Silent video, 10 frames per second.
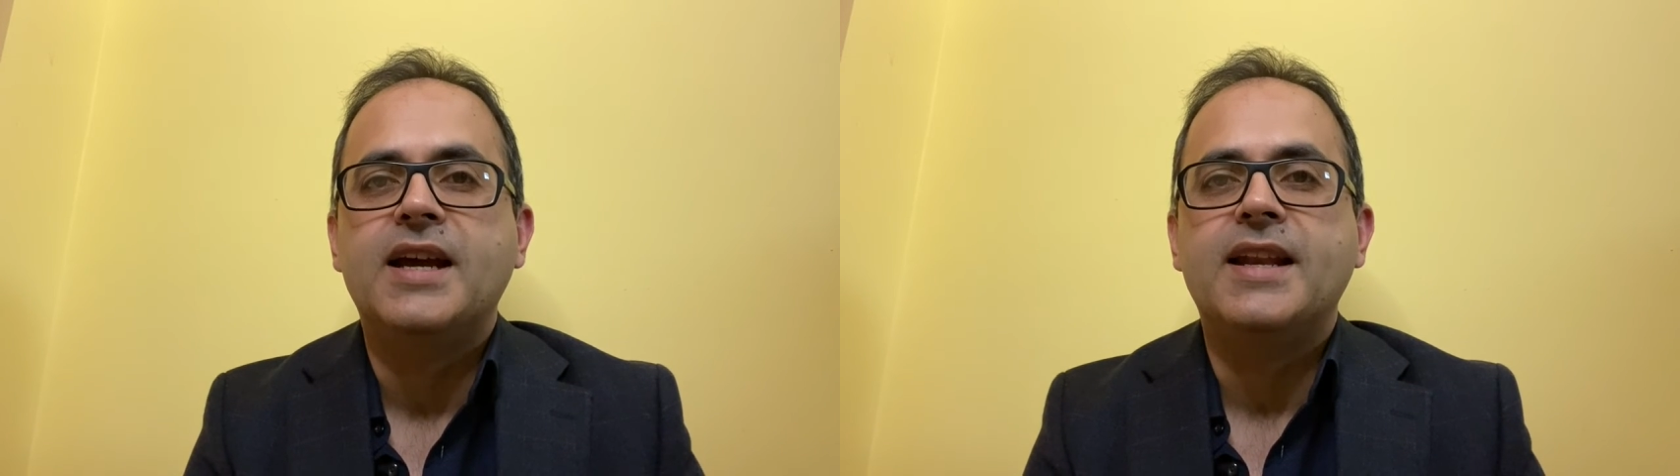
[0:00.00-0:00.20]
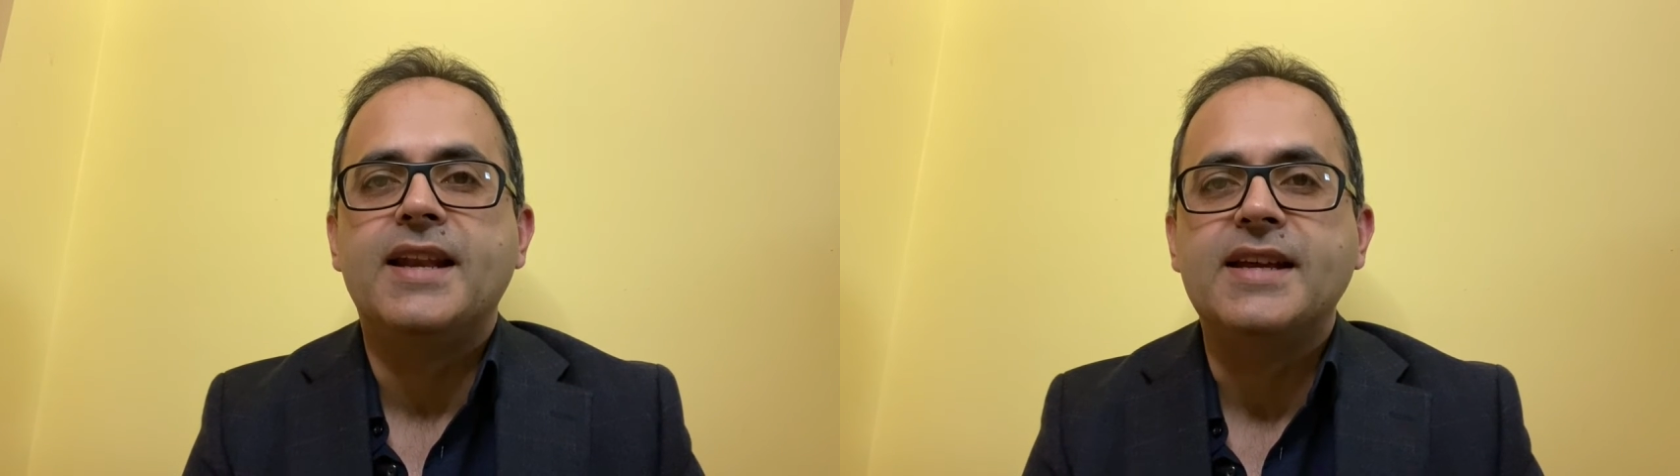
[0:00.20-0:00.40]

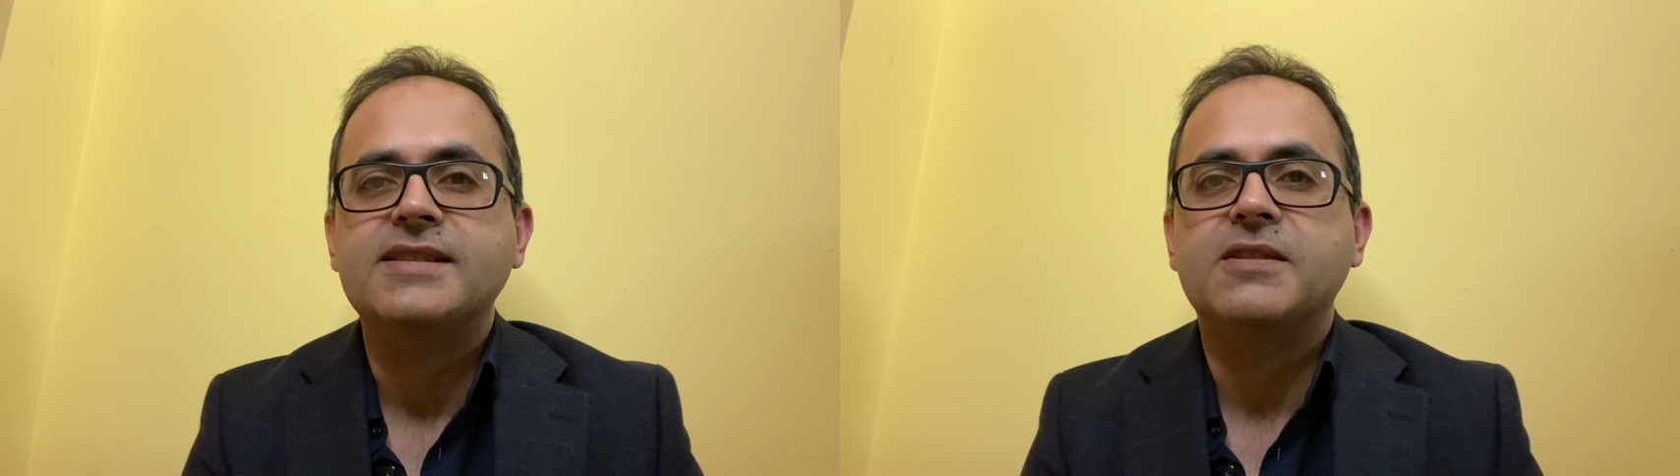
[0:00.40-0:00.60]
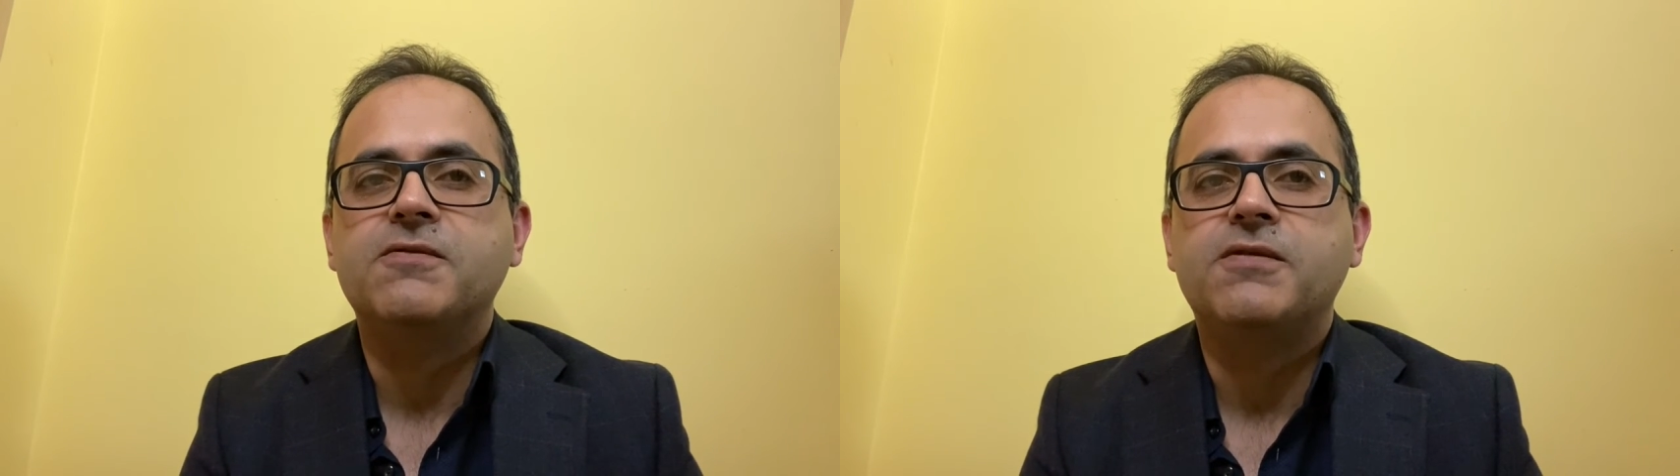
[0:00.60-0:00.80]
less
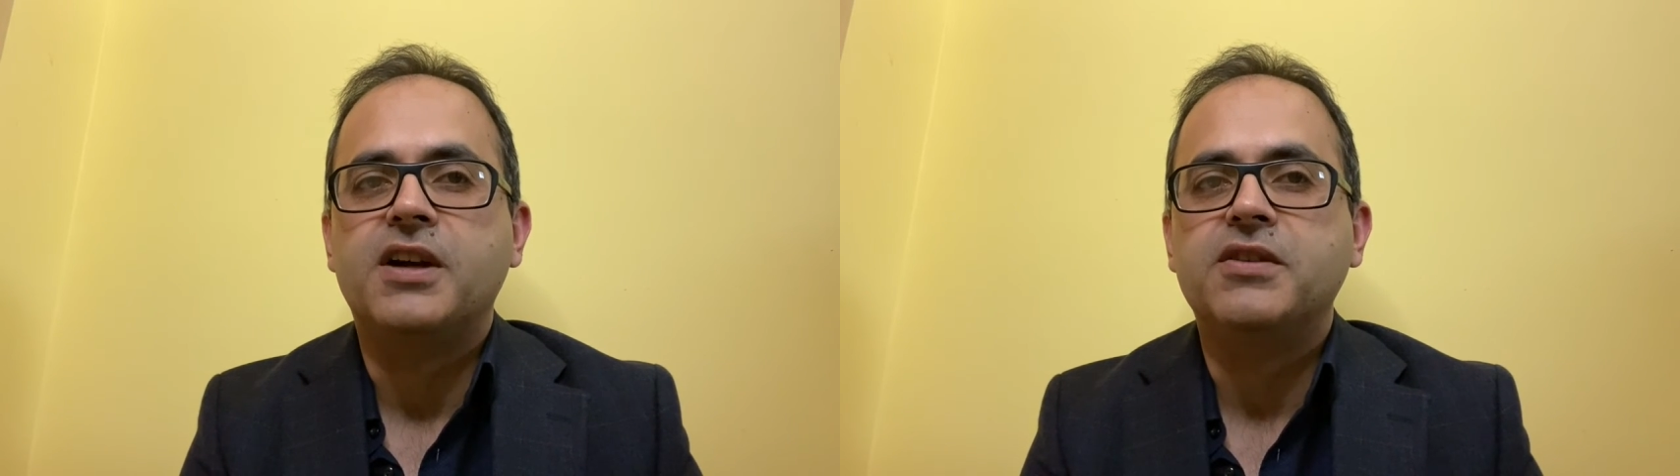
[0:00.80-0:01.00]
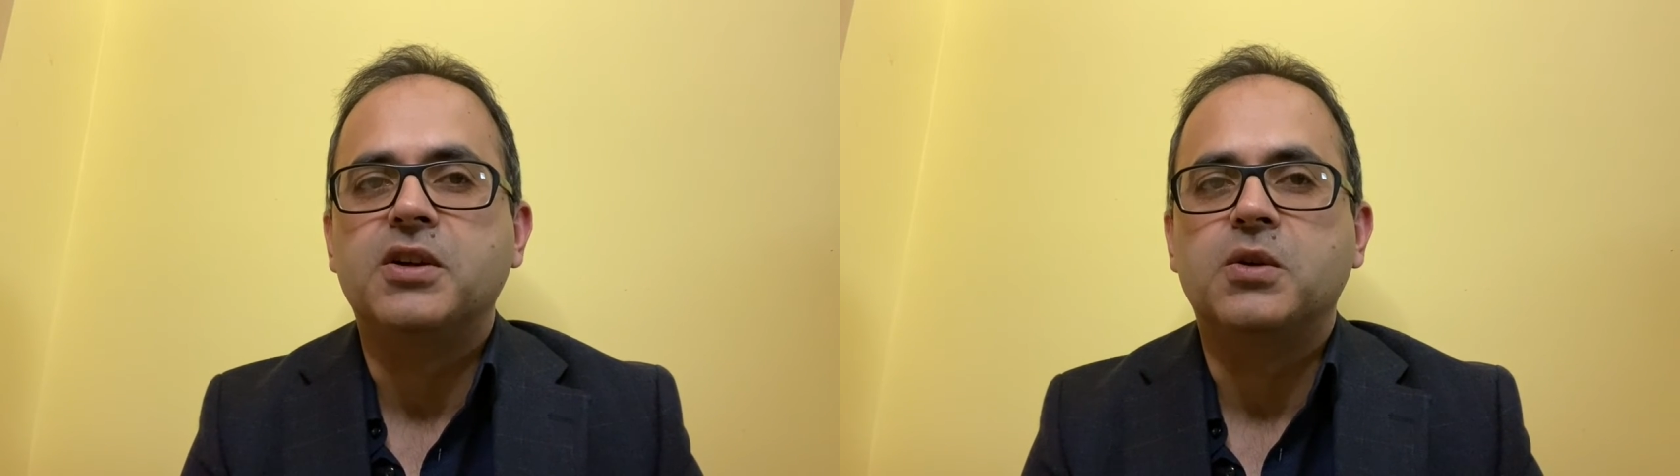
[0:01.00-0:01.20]
than
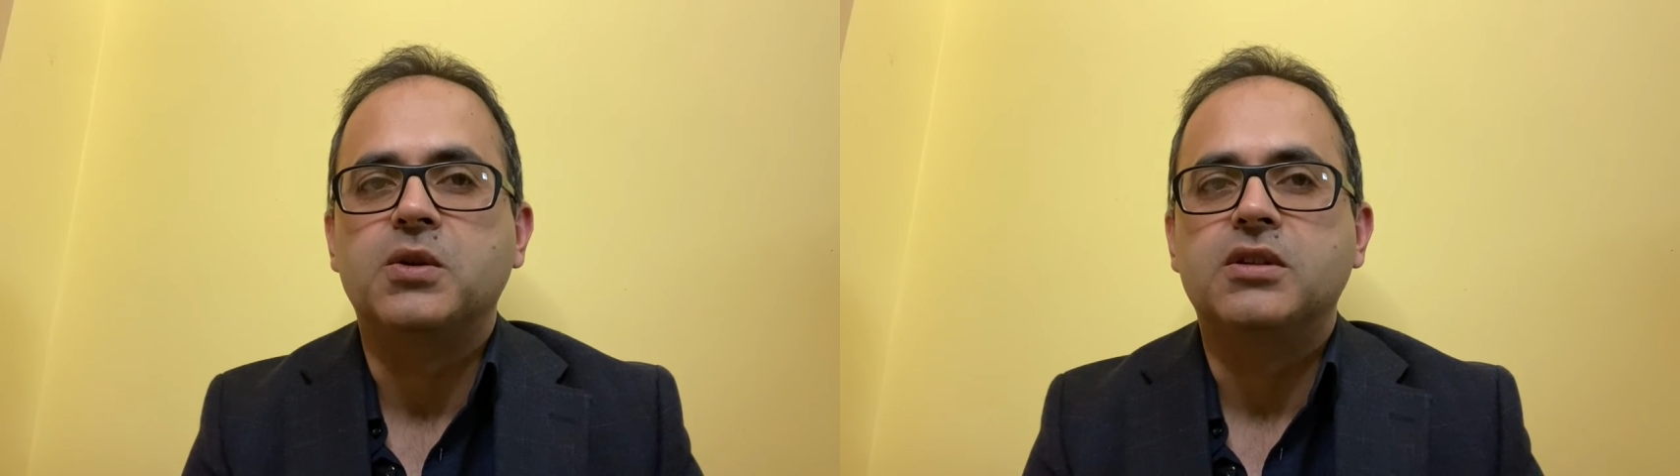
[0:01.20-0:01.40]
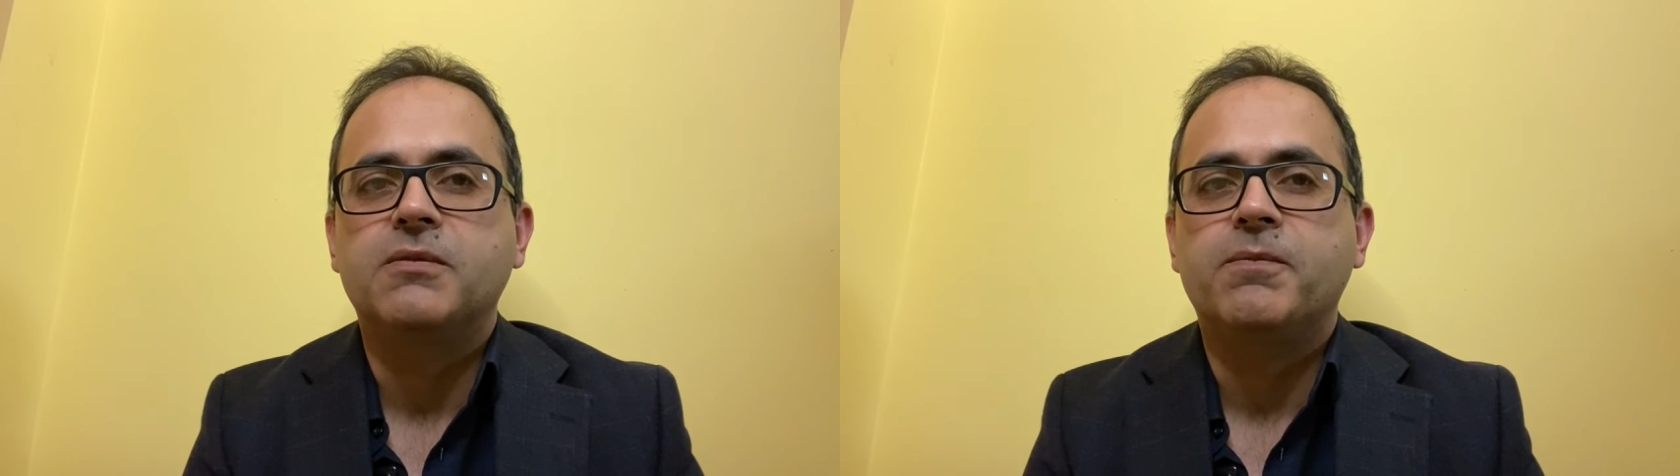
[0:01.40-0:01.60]
5-year-old,